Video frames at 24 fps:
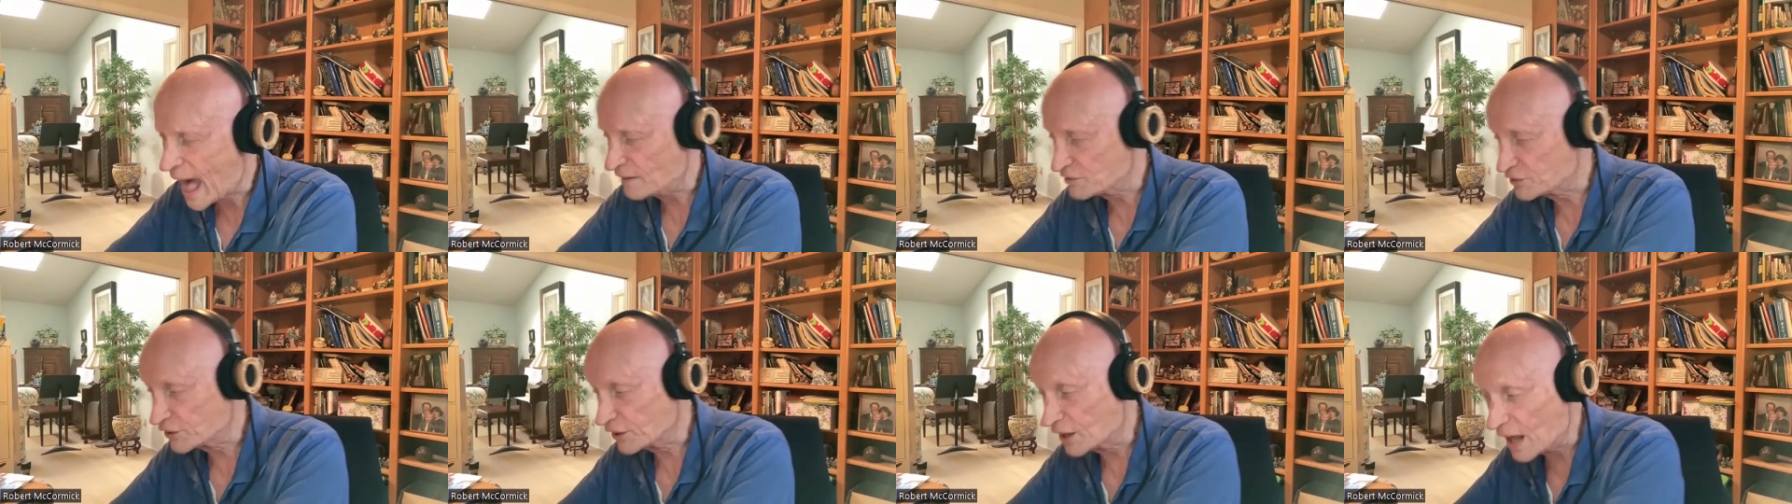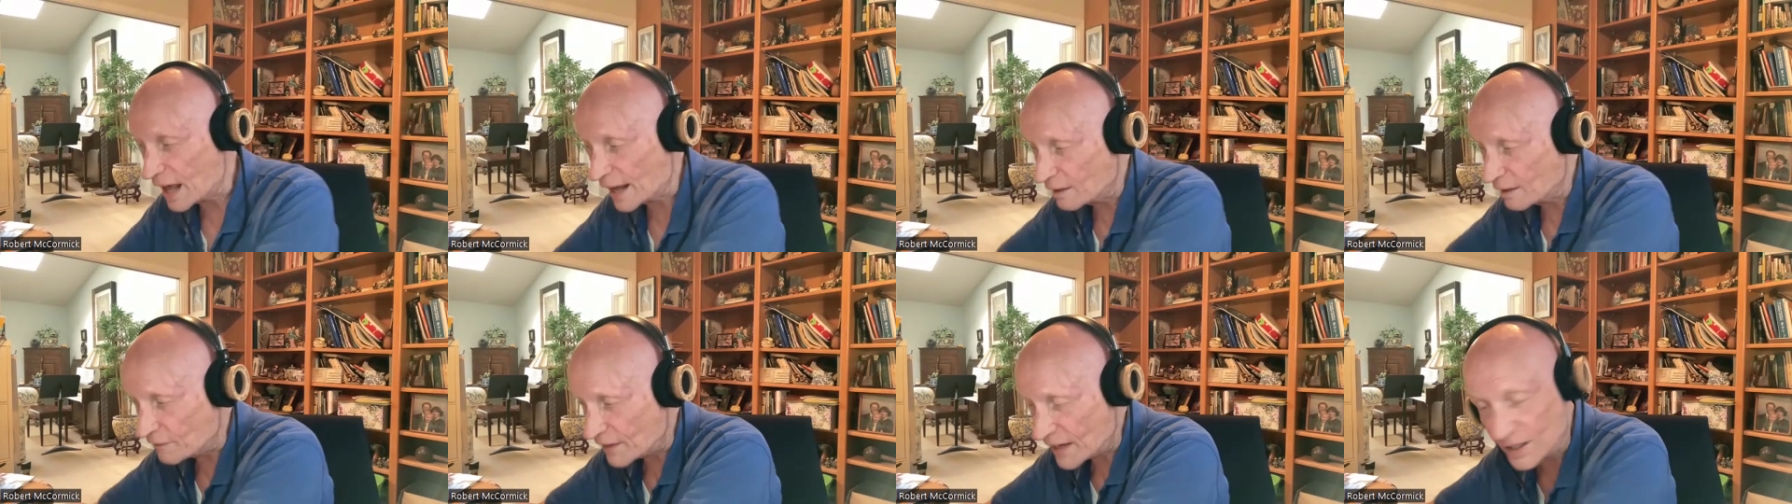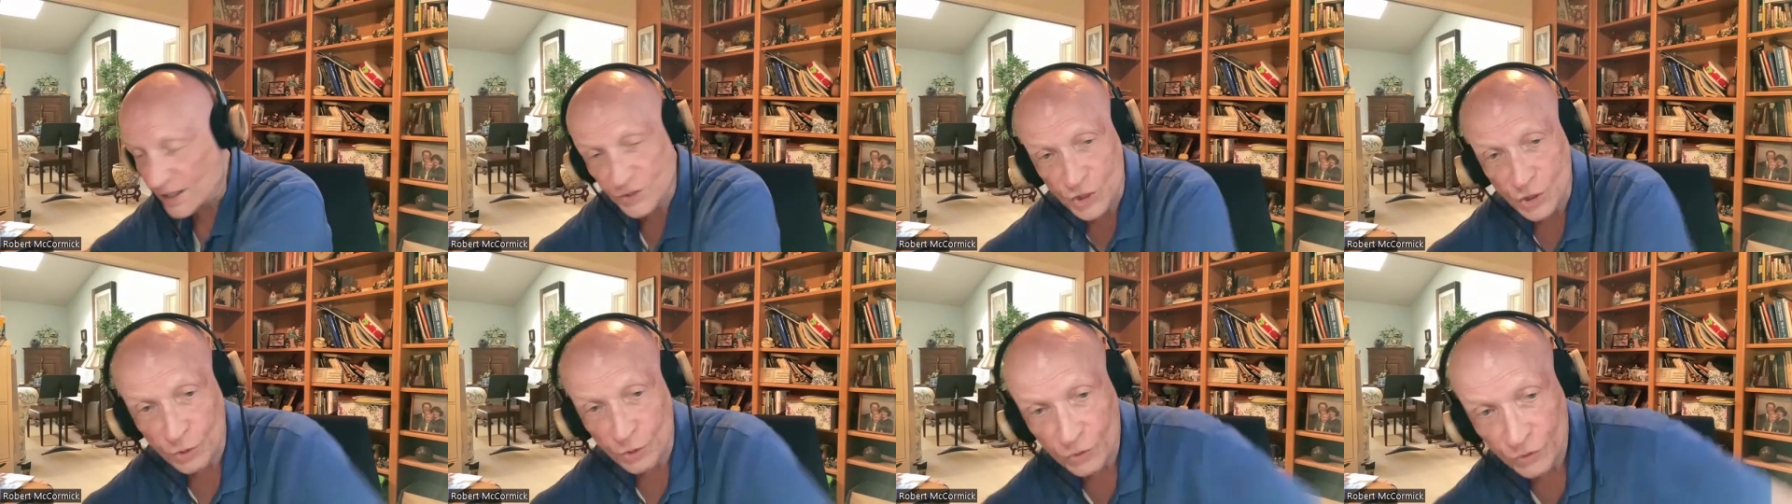has a lot
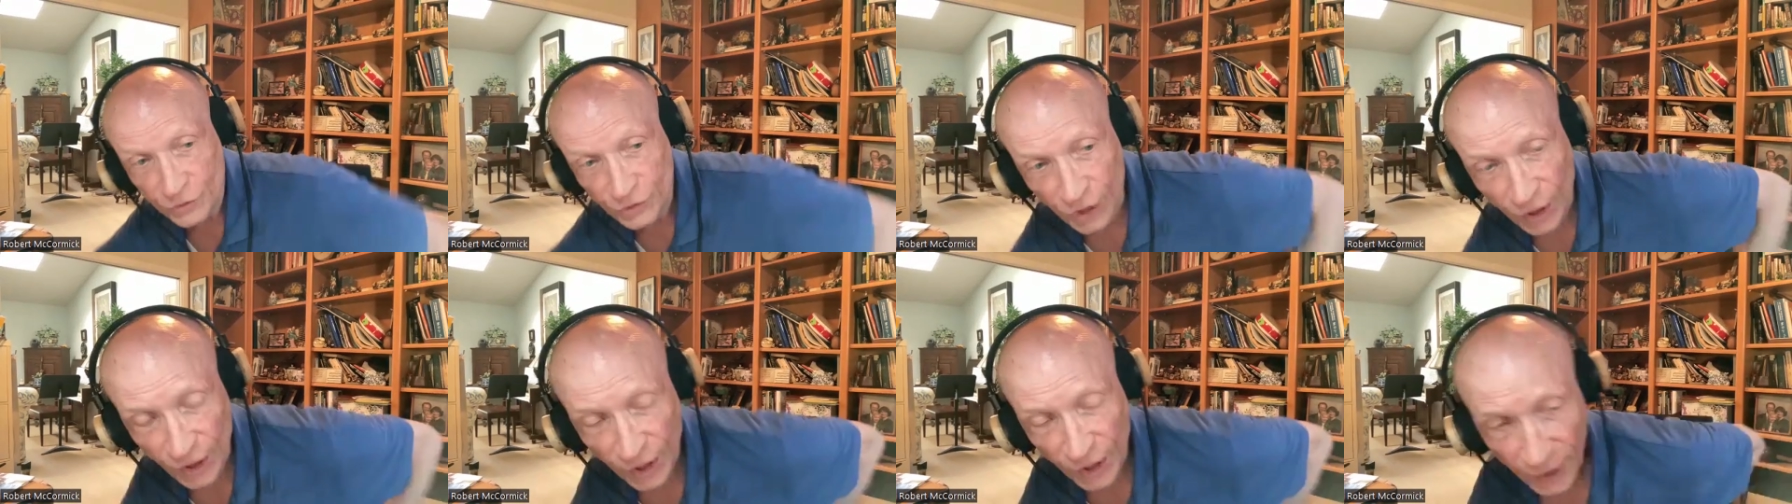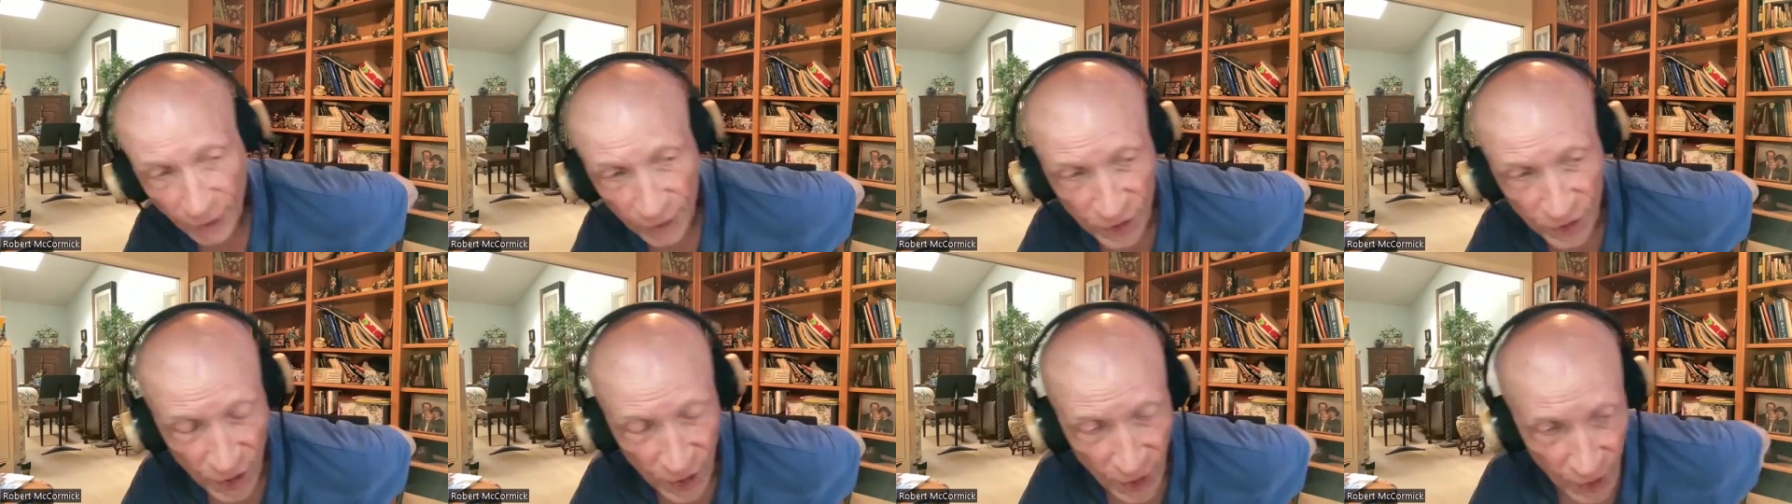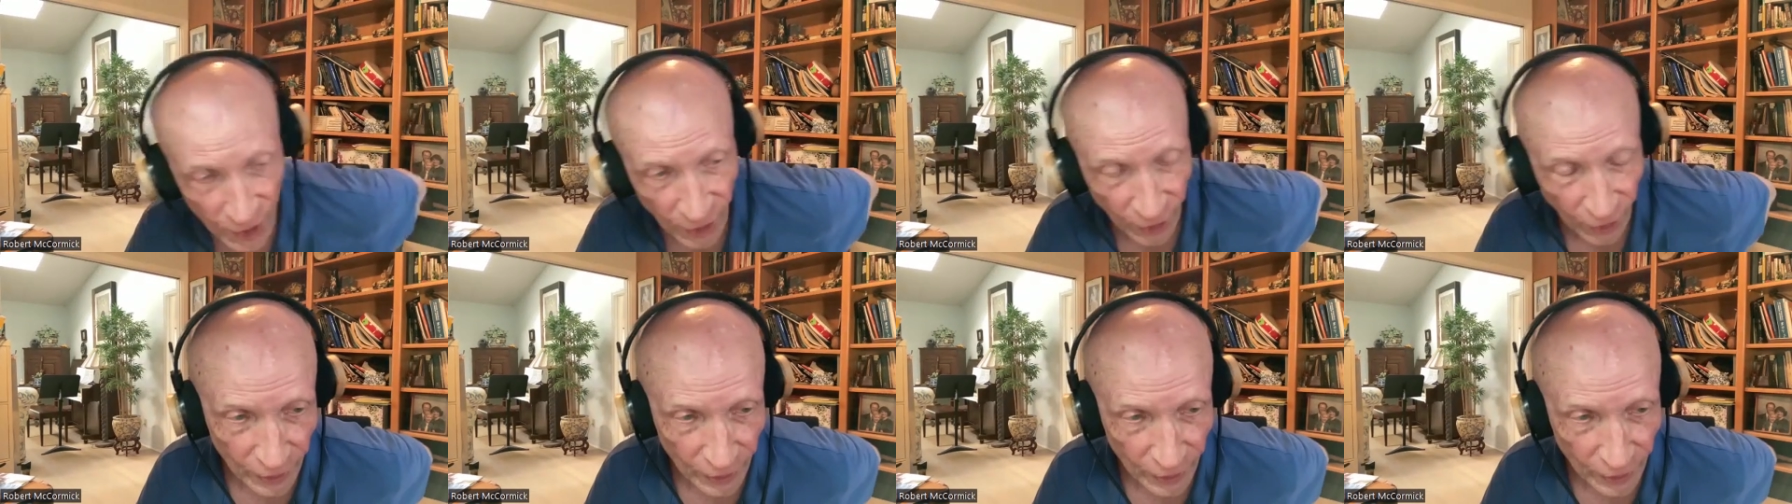of etudes in it.